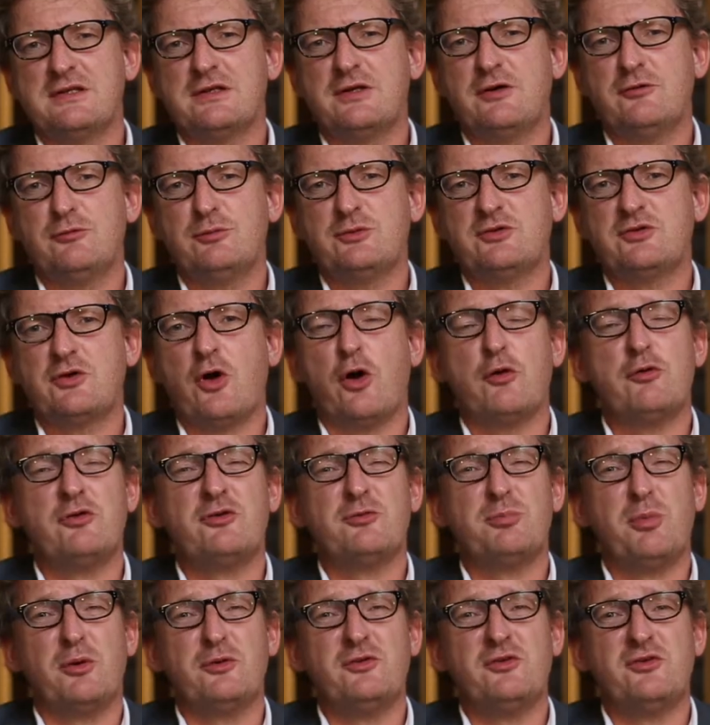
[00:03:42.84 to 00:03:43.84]
the government's got a
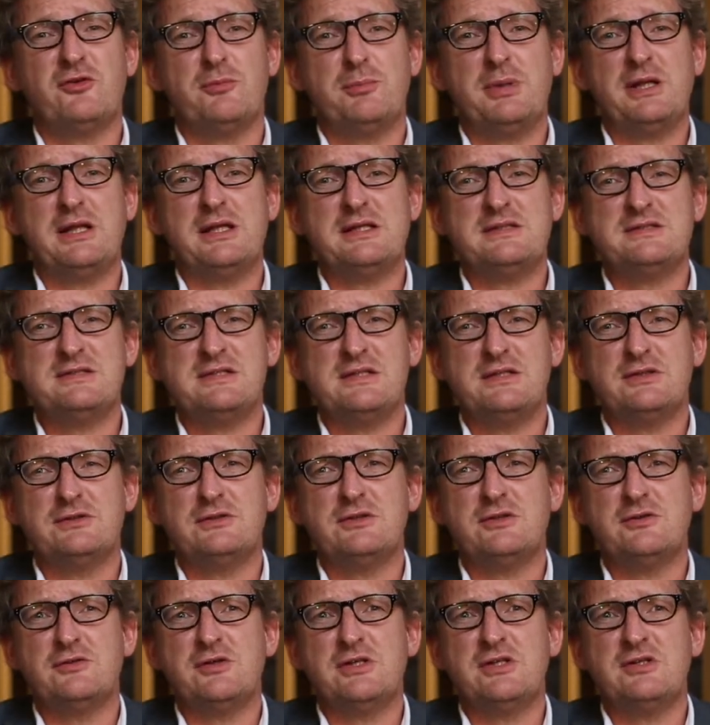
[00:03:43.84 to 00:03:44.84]
responsibility
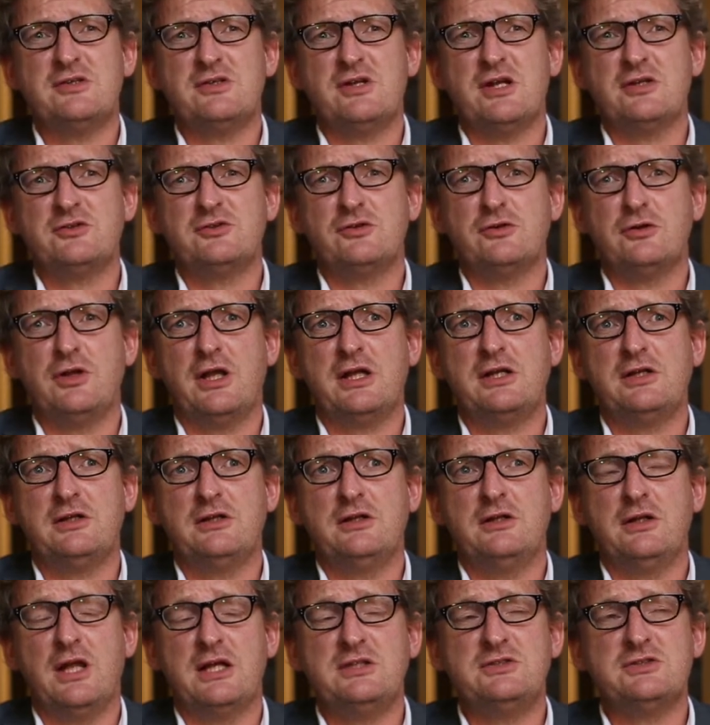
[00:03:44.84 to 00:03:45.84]
under international le
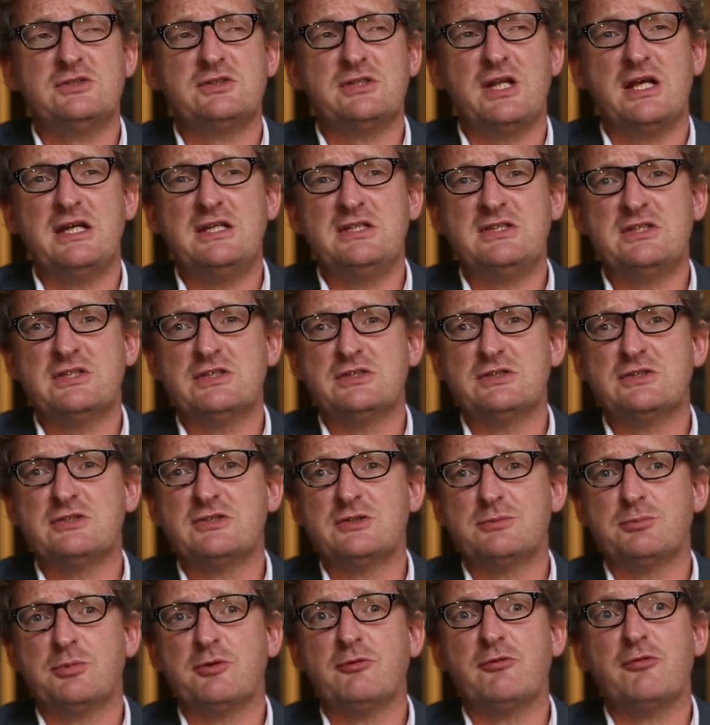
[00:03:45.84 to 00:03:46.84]
legislation
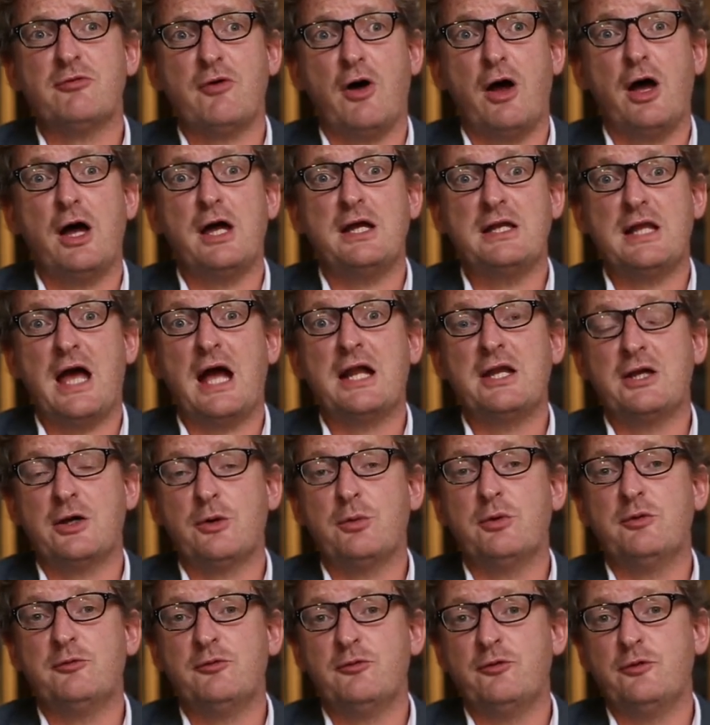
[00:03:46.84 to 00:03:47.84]
to provide
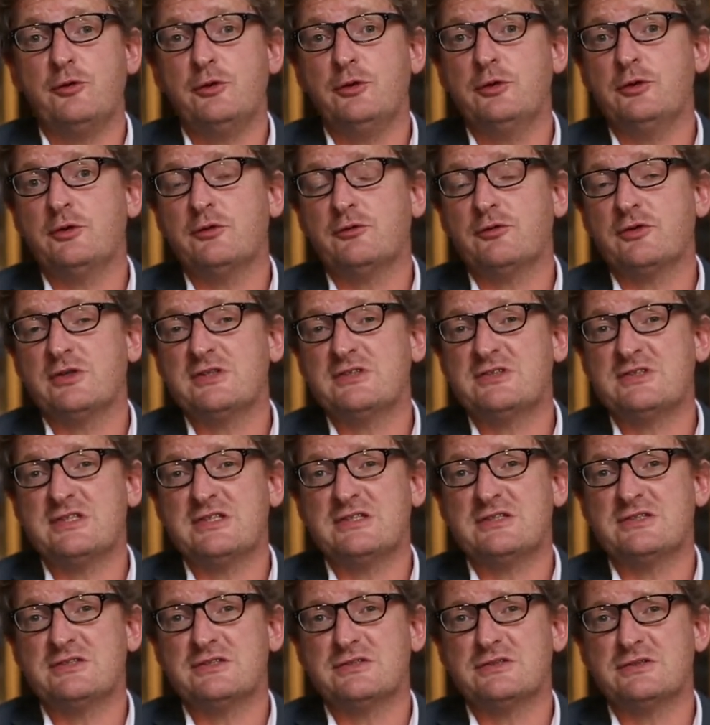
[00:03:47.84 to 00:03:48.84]
adequate food for its
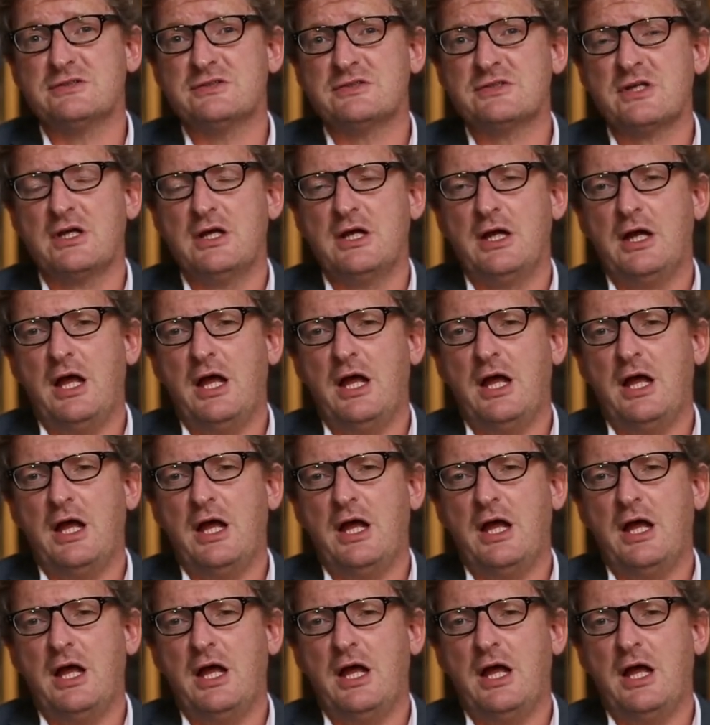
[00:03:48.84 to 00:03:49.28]
citizens,